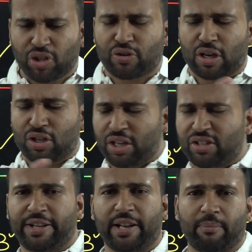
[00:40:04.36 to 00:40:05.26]
structure is
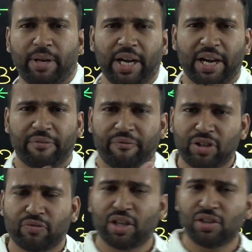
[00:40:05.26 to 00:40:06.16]
determinate and
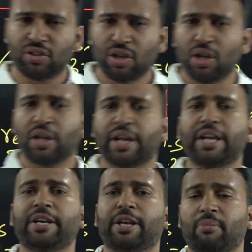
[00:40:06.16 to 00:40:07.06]
which one is
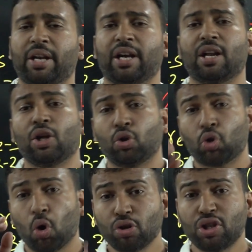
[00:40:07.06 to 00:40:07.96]
indeterminate.
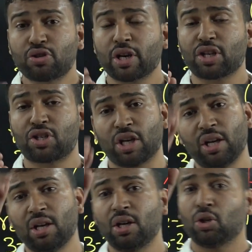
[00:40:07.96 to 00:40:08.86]
Those
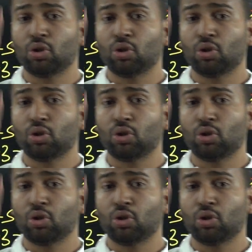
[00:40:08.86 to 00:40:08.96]
structure